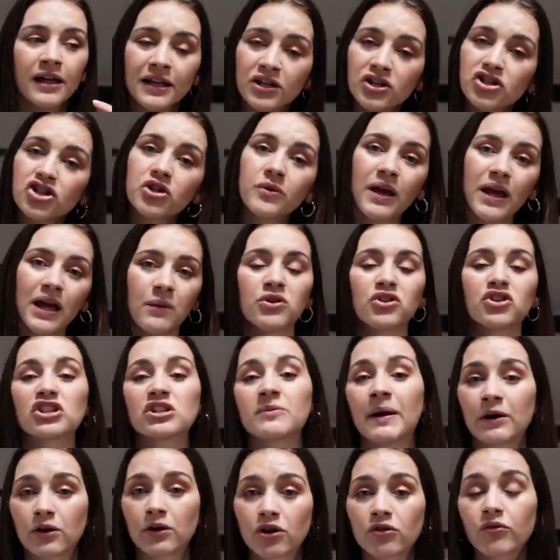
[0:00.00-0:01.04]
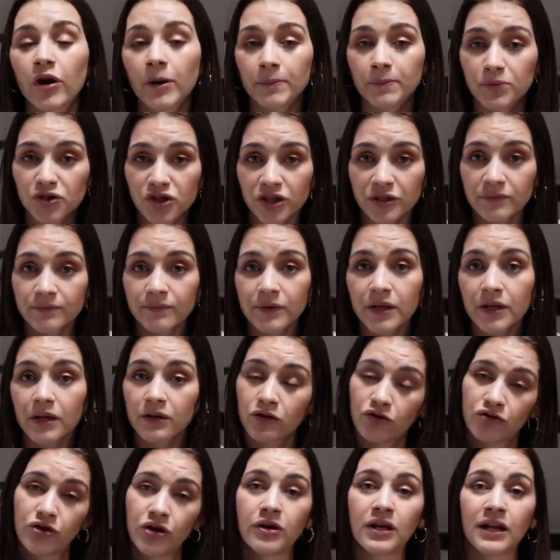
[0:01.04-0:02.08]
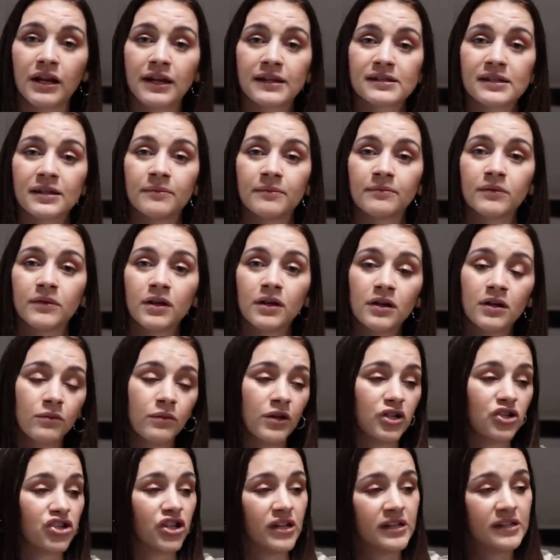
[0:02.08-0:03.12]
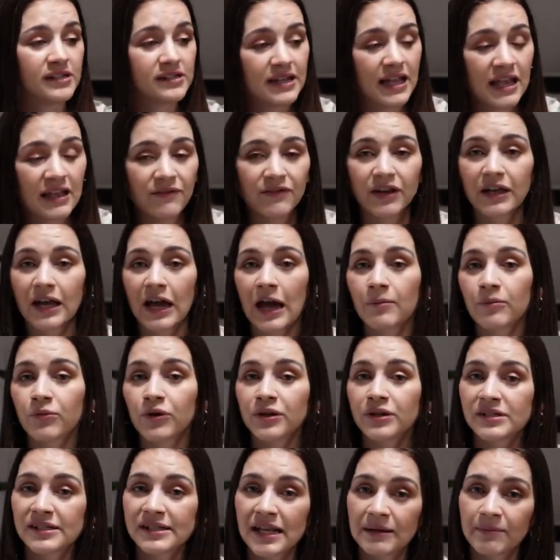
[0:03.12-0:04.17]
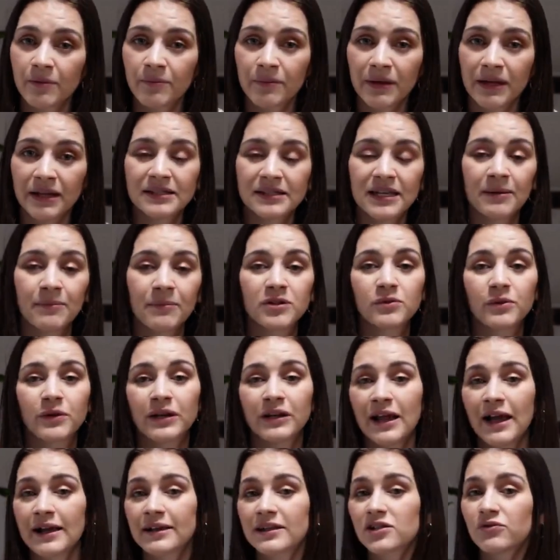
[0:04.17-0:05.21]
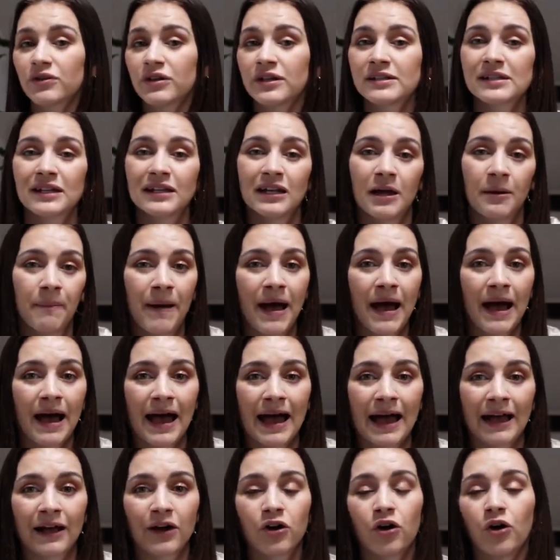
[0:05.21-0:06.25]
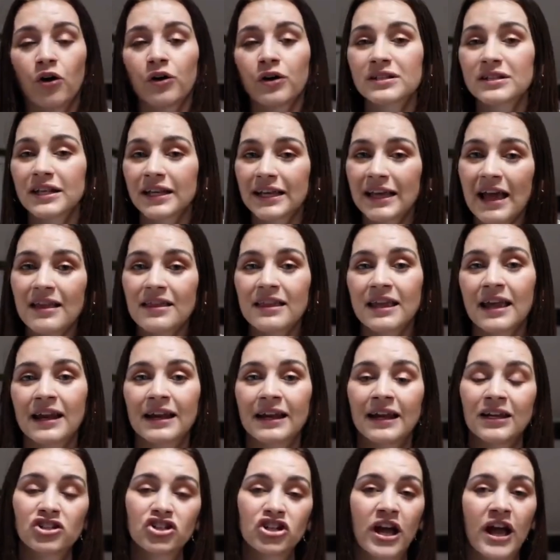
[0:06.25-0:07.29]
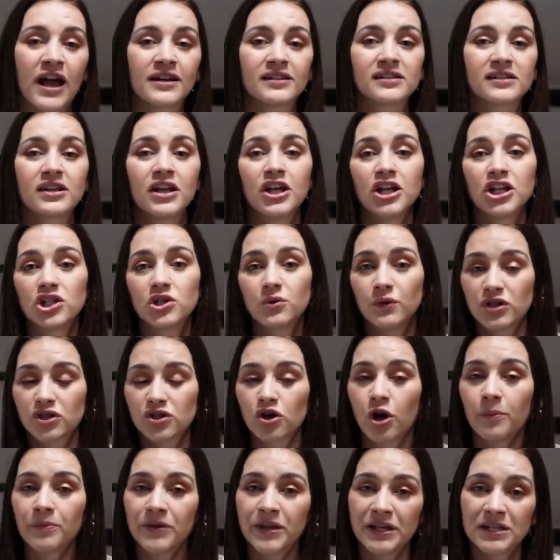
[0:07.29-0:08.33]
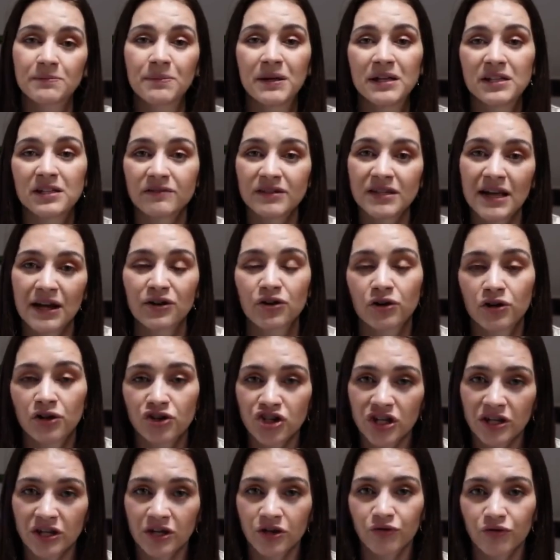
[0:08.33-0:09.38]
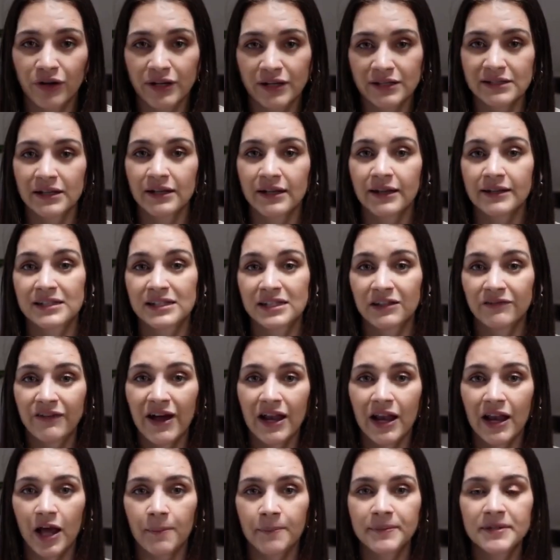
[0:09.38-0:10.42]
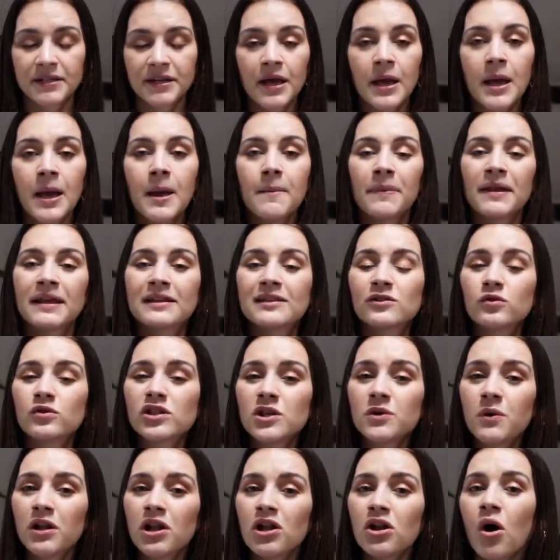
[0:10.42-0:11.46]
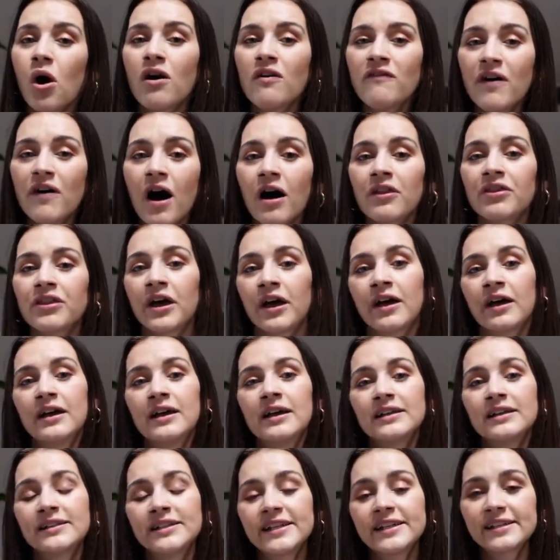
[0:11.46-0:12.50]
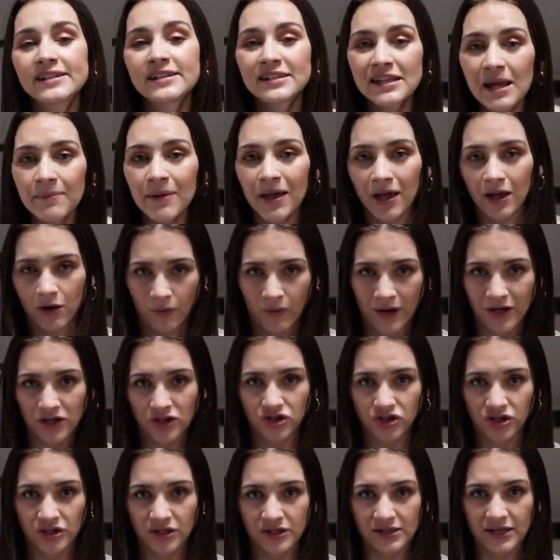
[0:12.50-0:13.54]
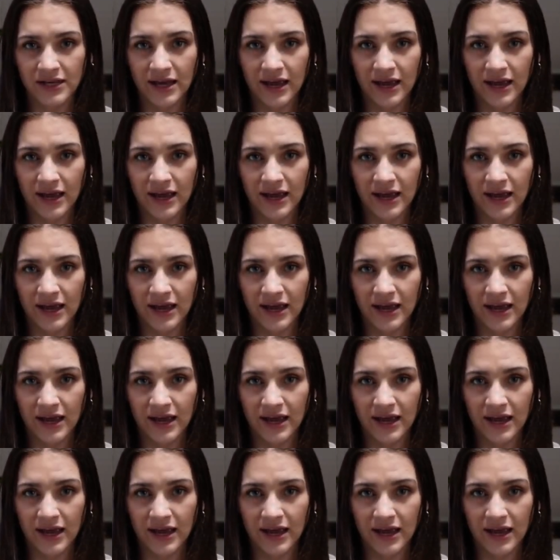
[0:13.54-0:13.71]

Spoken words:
an issue here which is about corruption and cronyism, which is David Cameron set up a meeting between Lex Greensill and Matt Hancock to get the NHS to adopt this piece of technology that Greensill has developed. But there's also a lot of other systemic questions